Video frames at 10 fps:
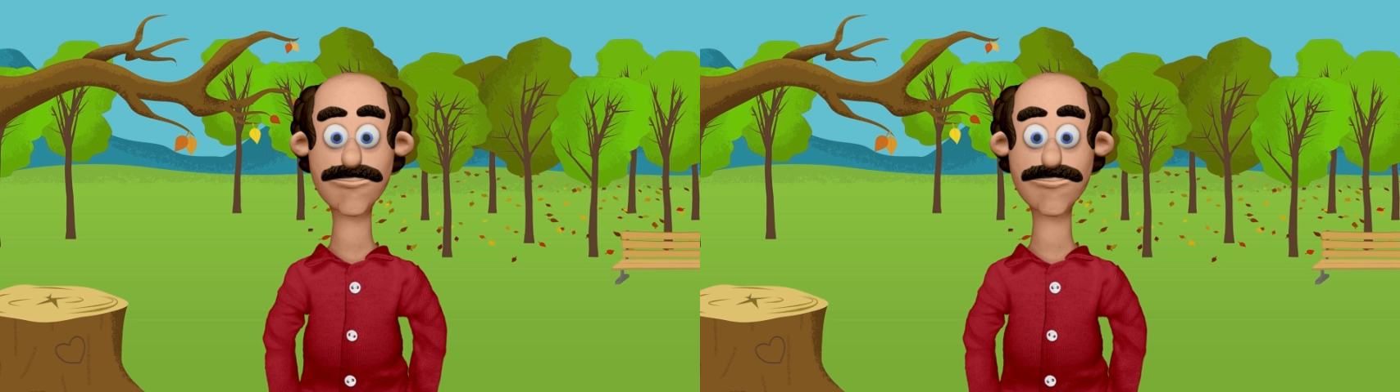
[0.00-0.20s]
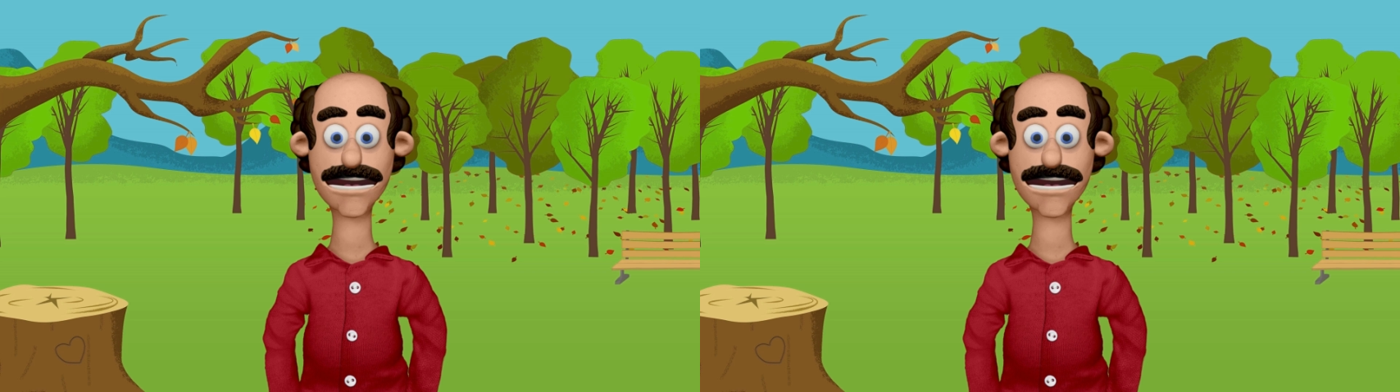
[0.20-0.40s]

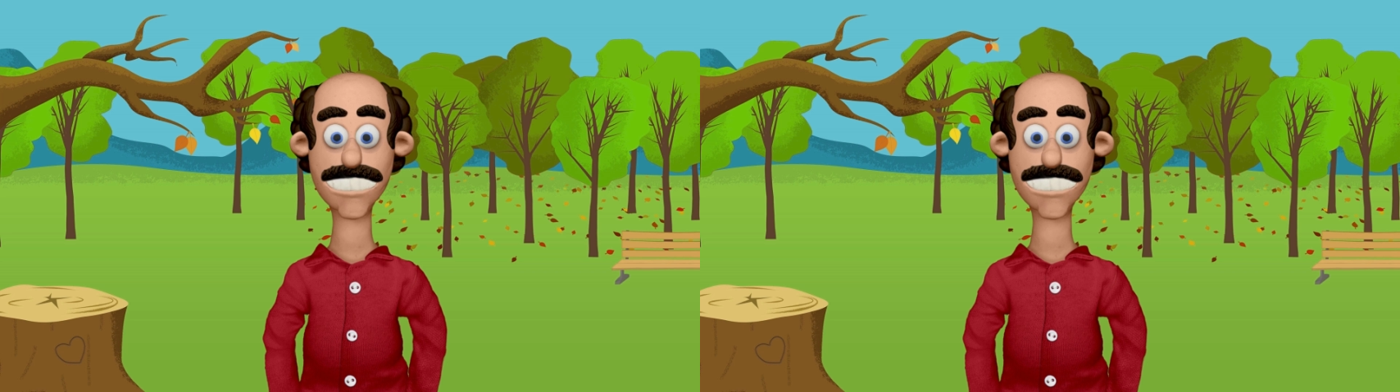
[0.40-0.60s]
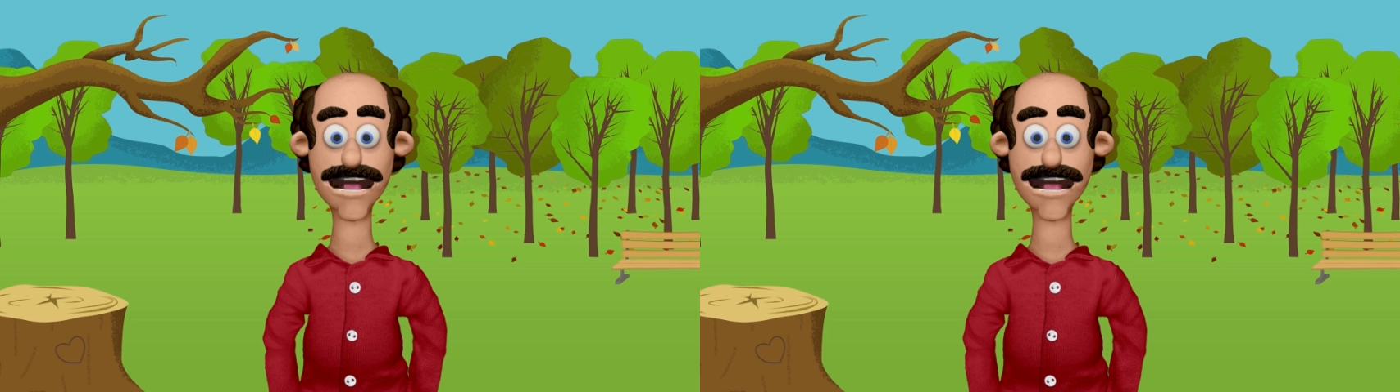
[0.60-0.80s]
You need to
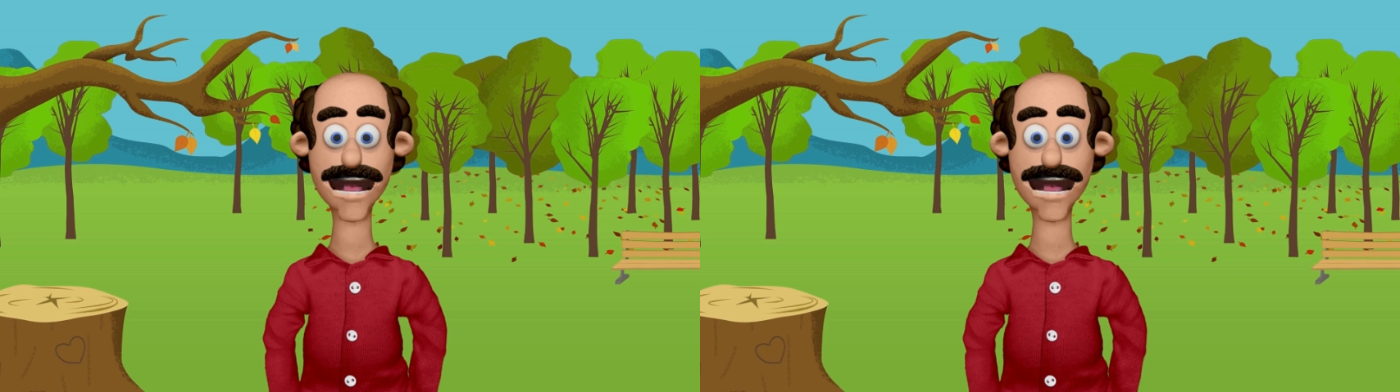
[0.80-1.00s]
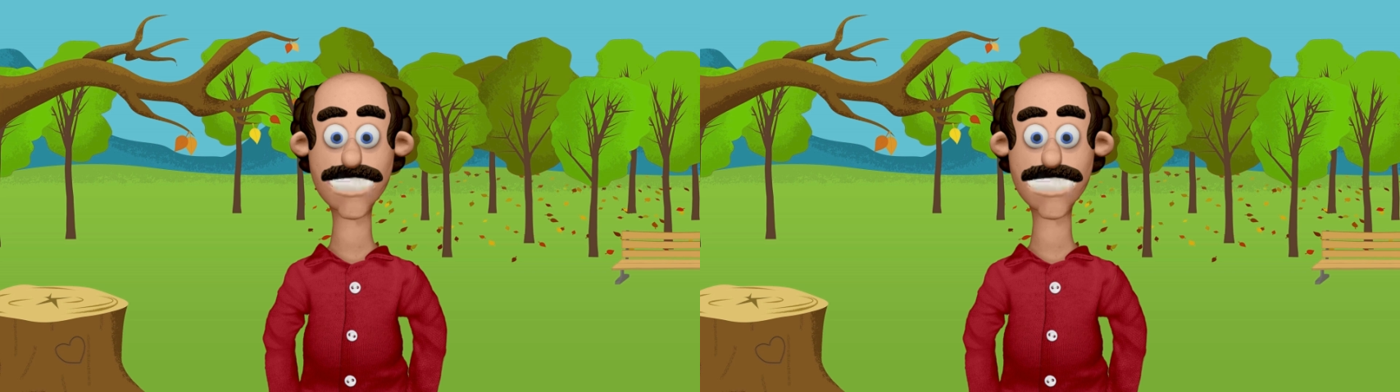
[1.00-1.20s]
form a
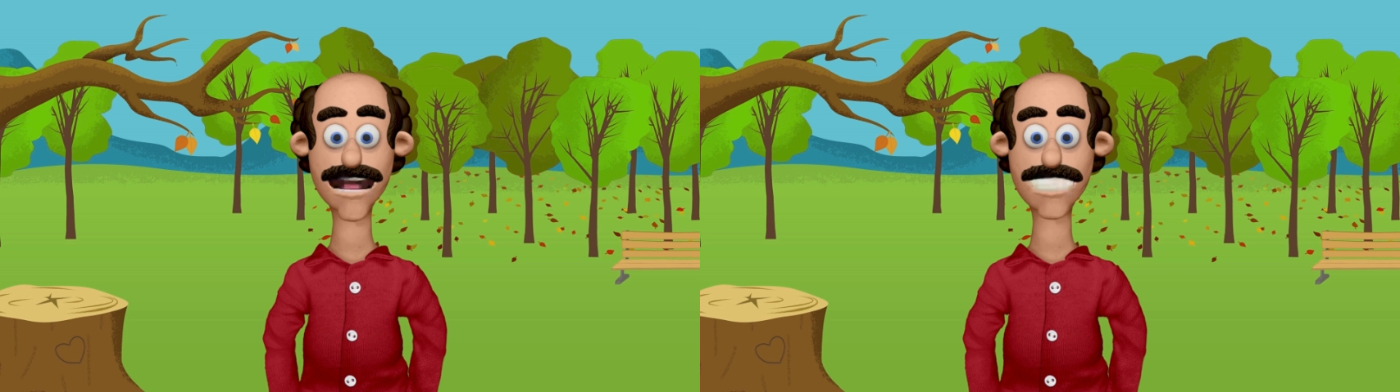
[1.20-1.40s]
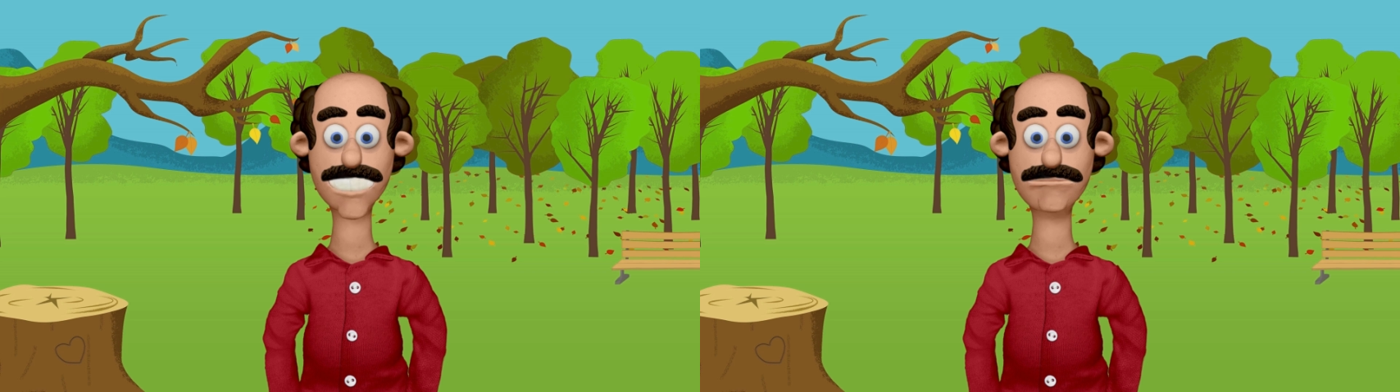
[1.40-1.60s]

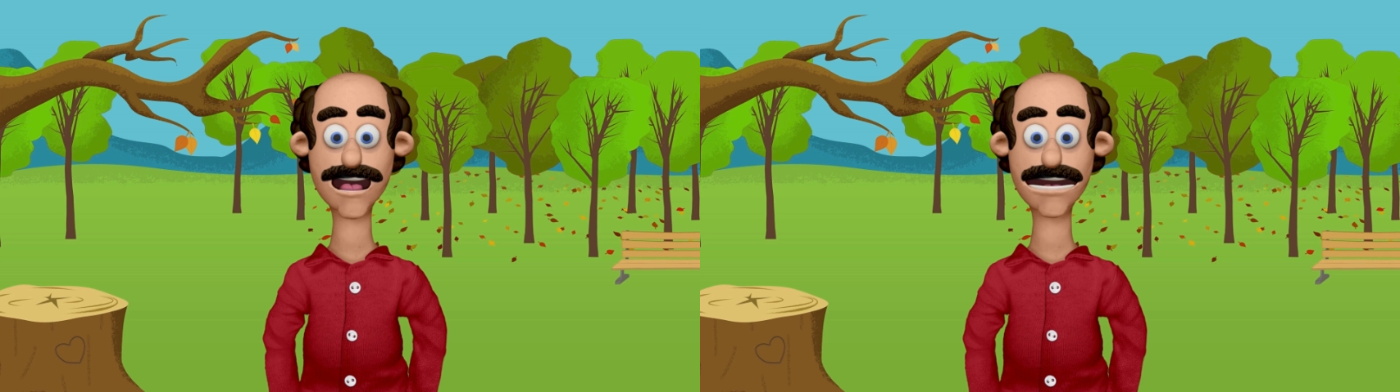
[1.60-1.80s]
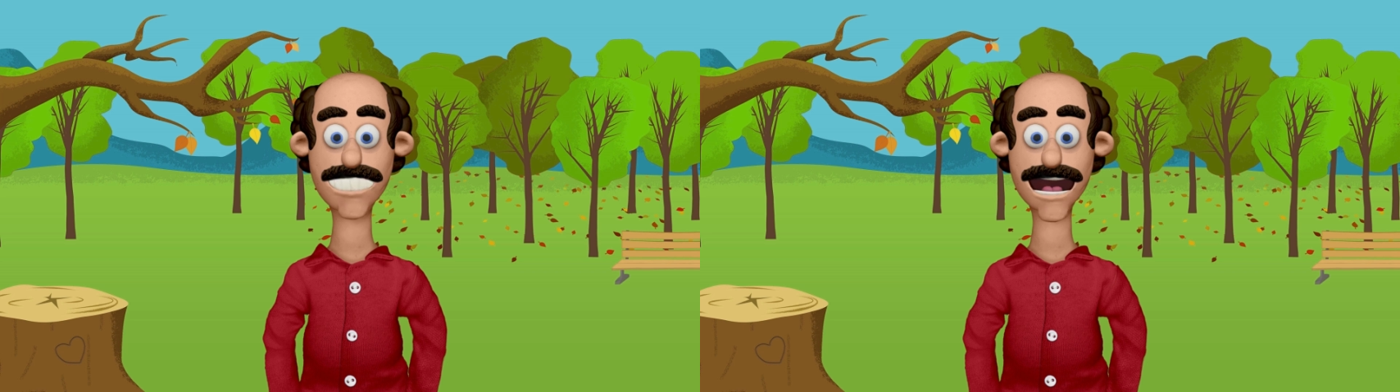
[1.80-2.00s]
proposition or
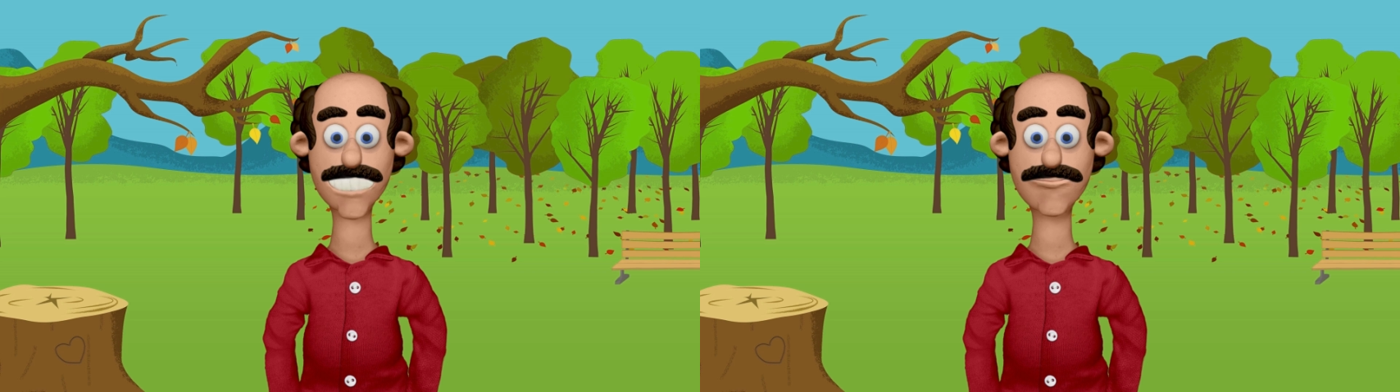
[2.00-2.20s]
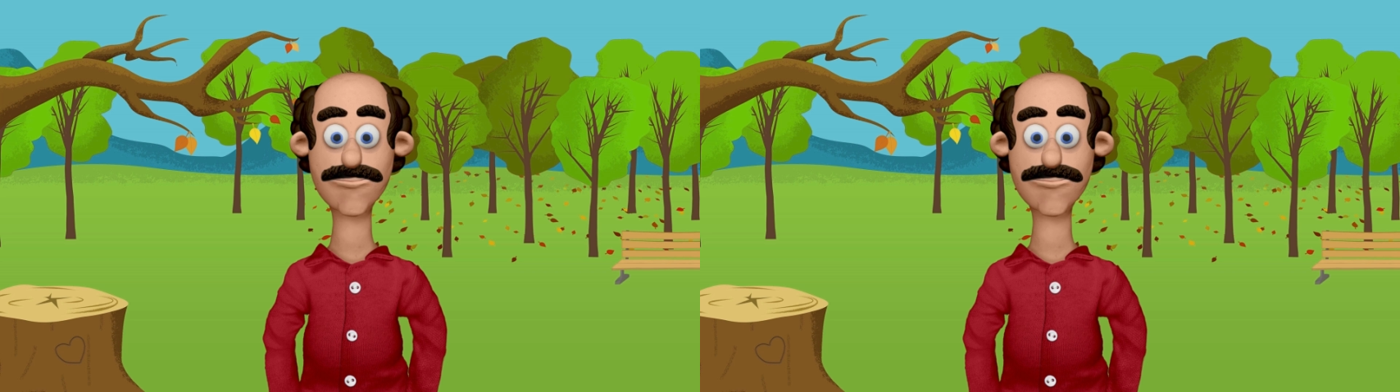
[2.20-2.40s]

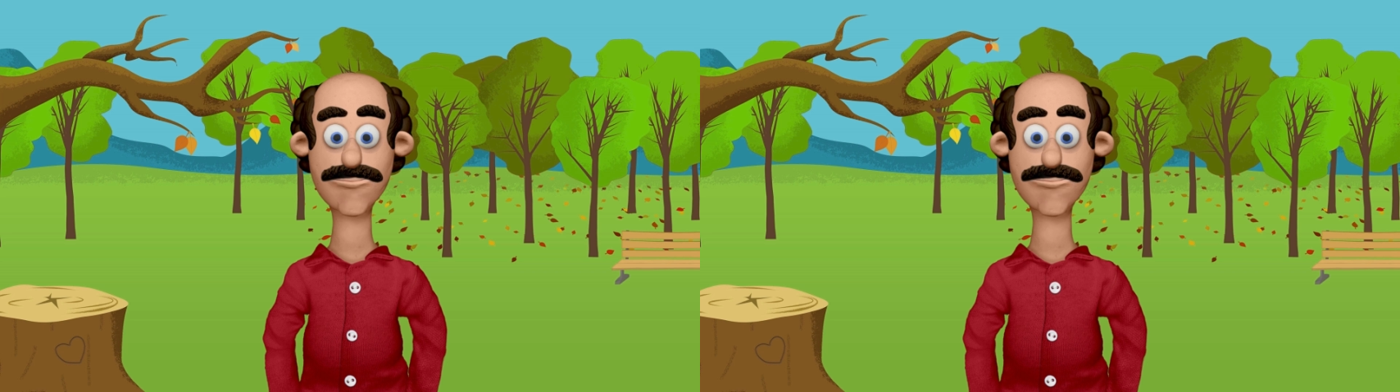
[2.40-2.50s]
predication,